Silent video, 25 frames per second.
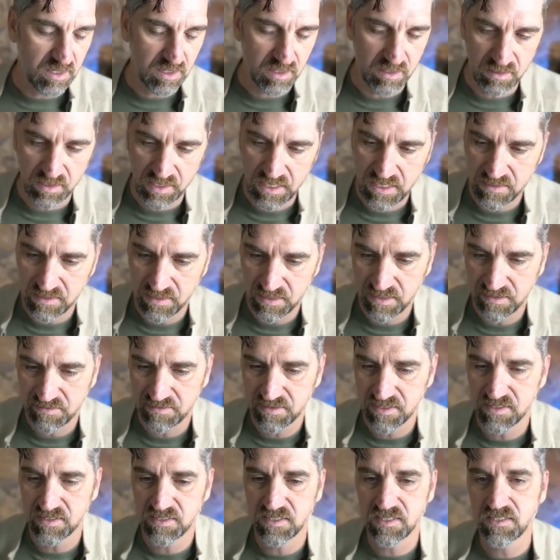clean the
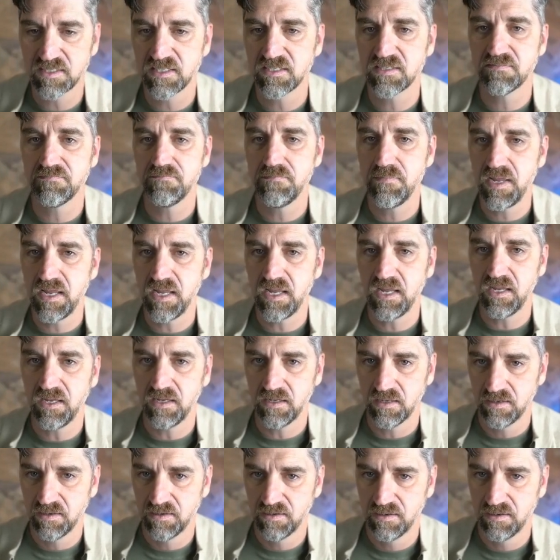dishes, this is me